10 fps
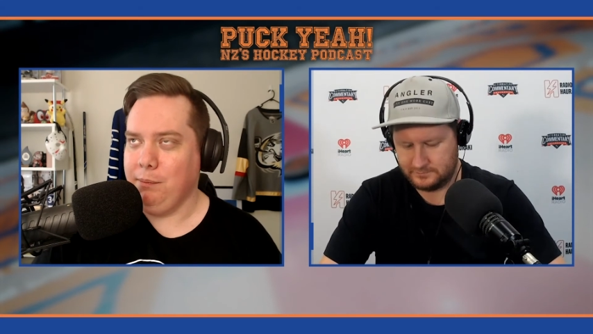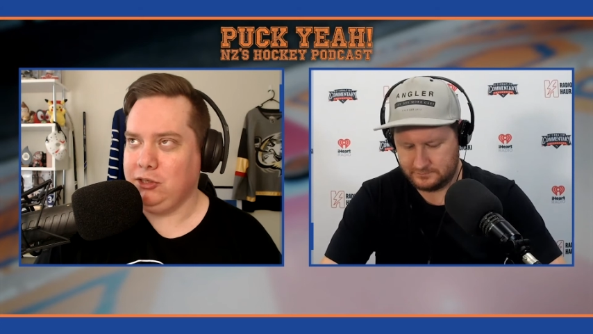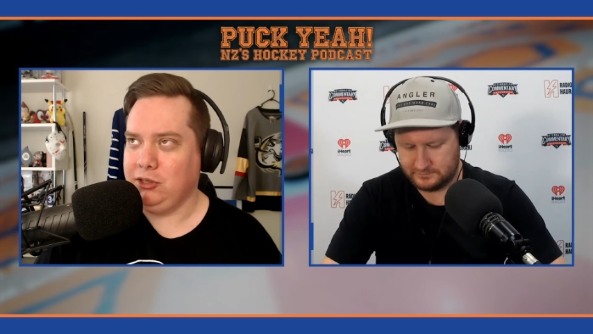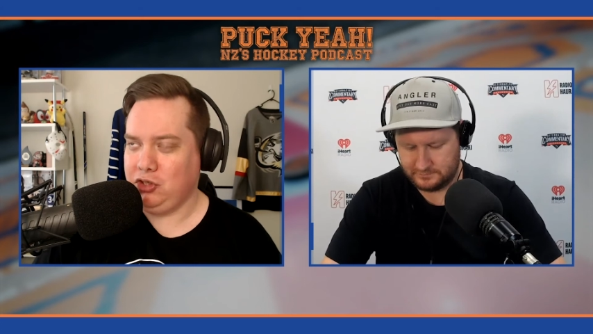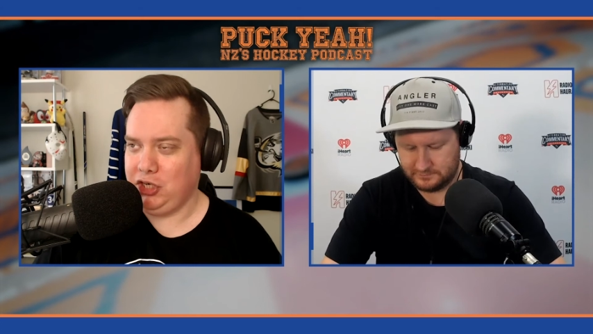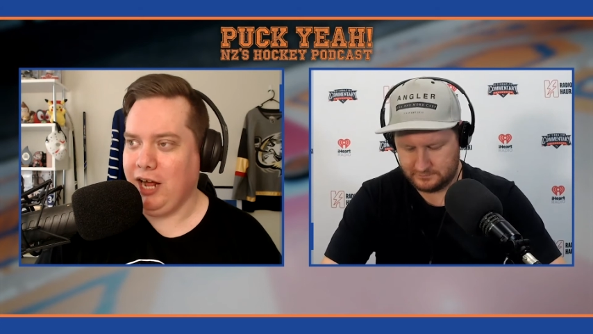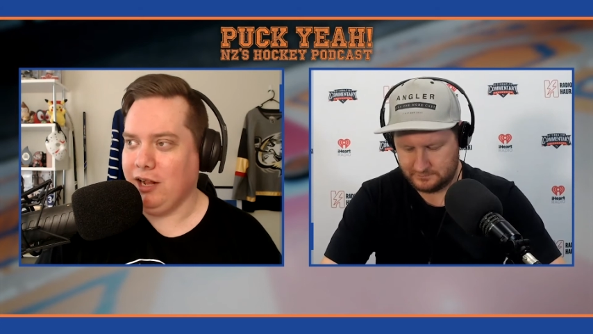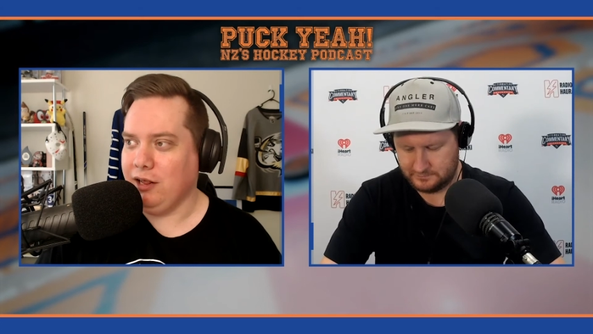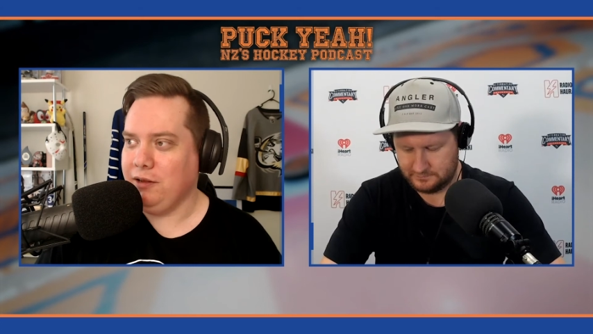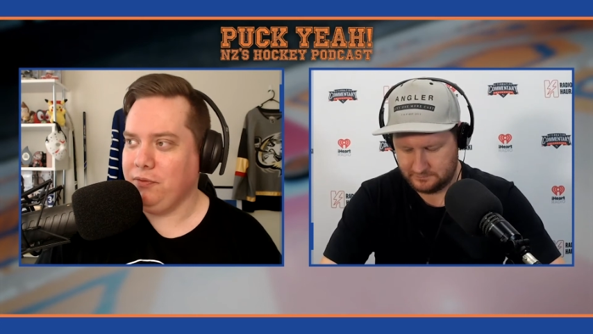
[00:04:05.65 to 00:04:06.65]
Speaker 1: much
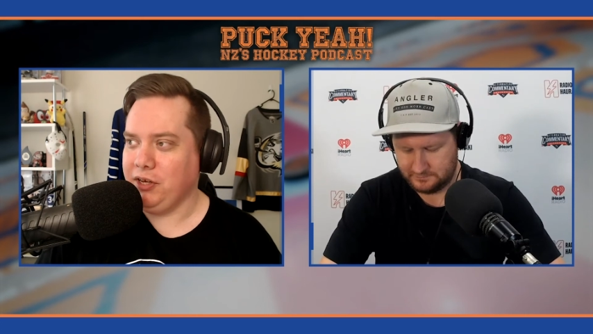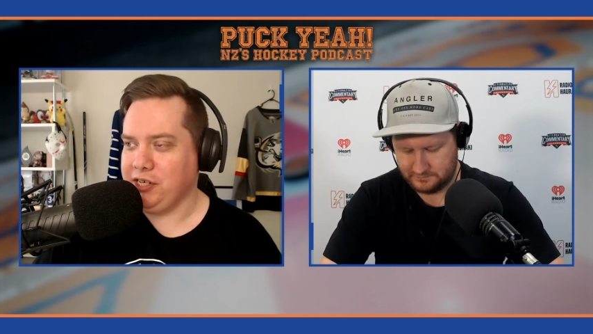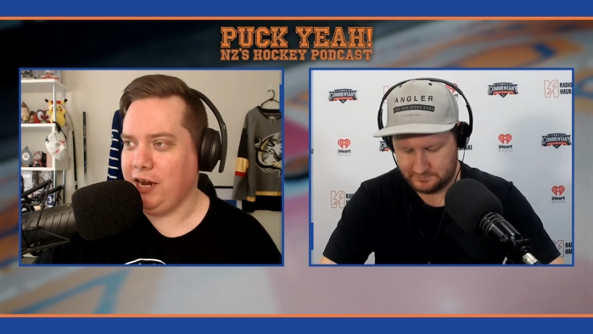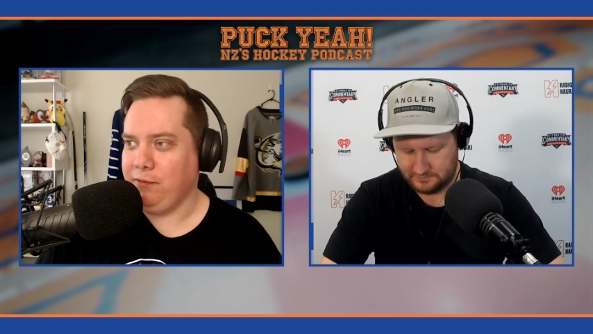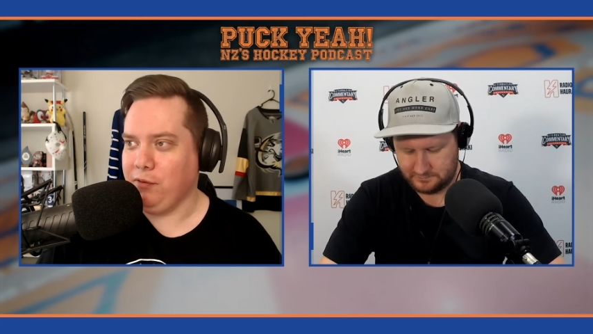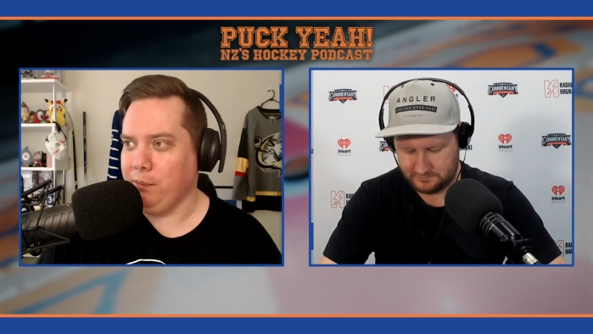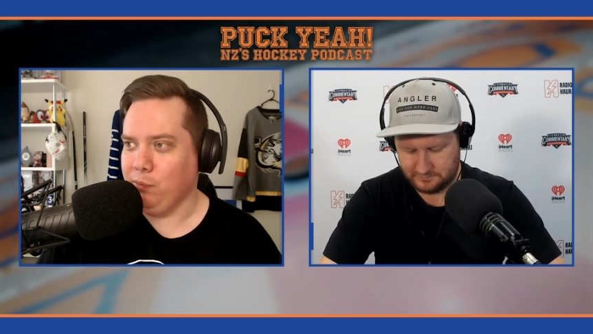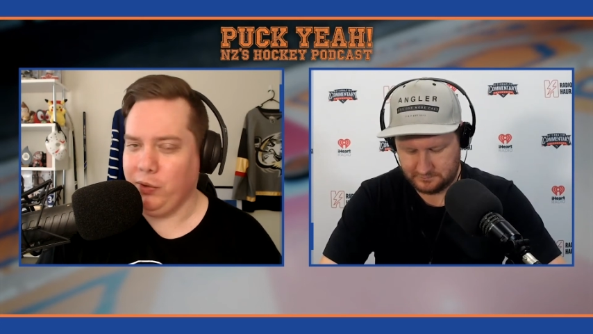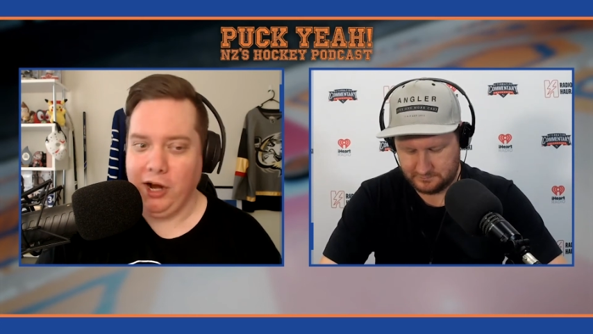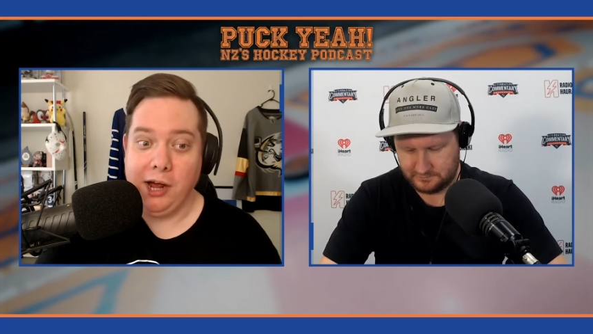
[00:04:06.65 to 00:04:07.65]
Chell aside
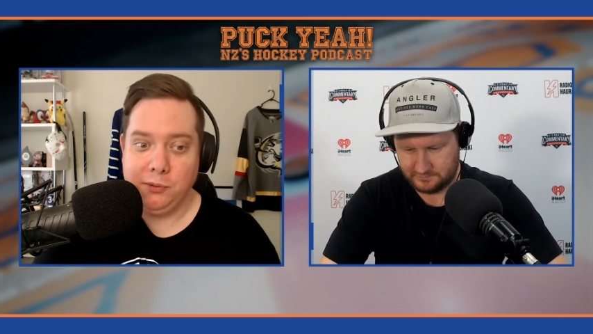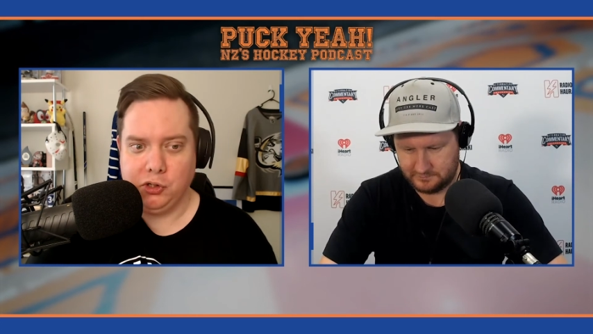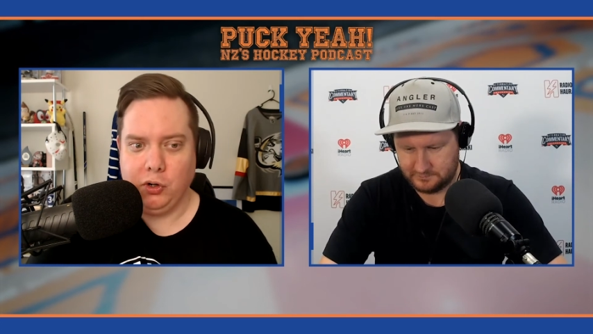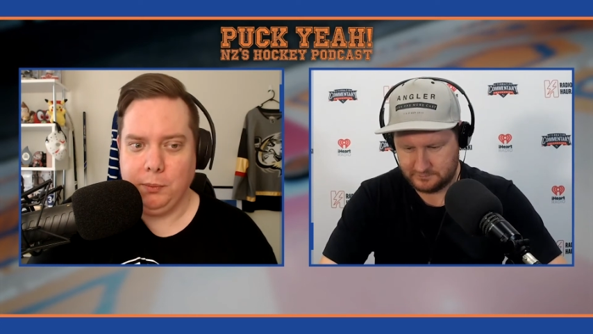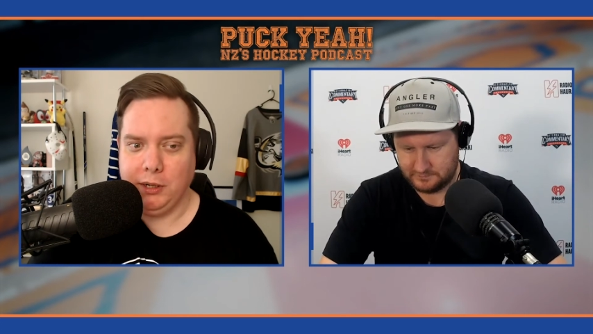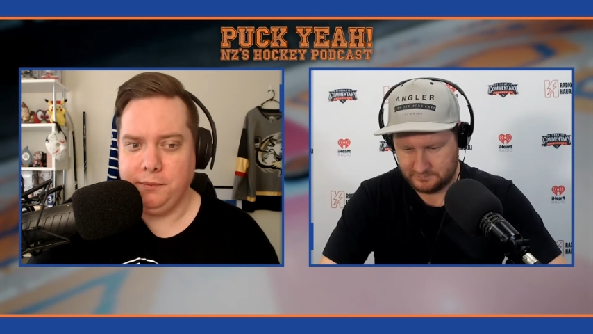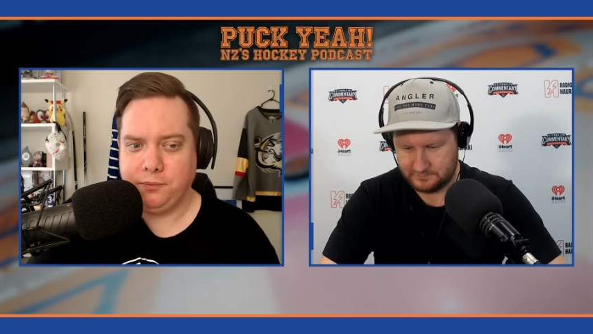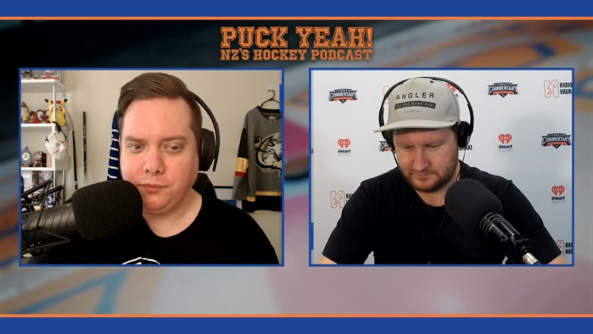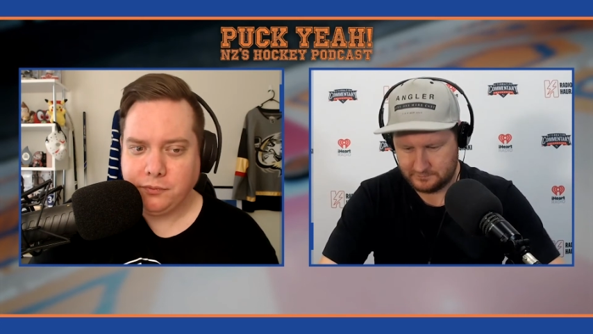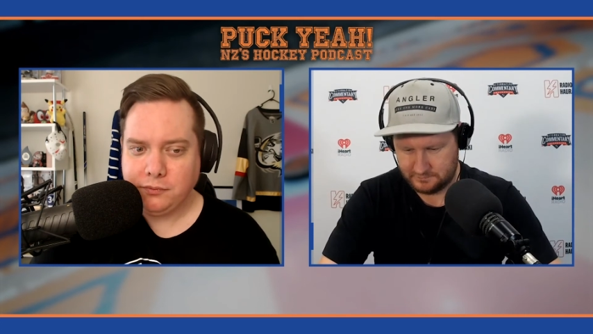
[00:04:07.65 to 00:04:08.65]
from when I was streaming
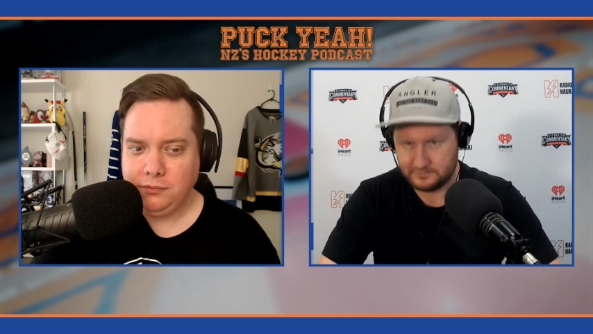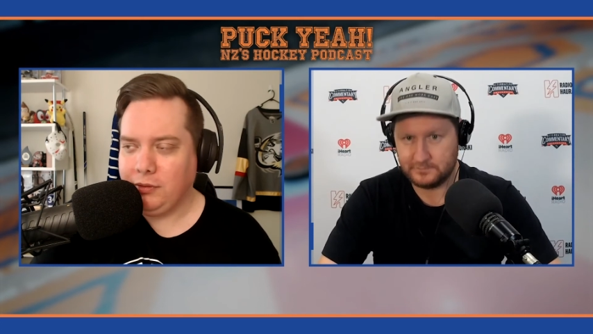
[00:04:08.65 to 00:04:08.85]
it.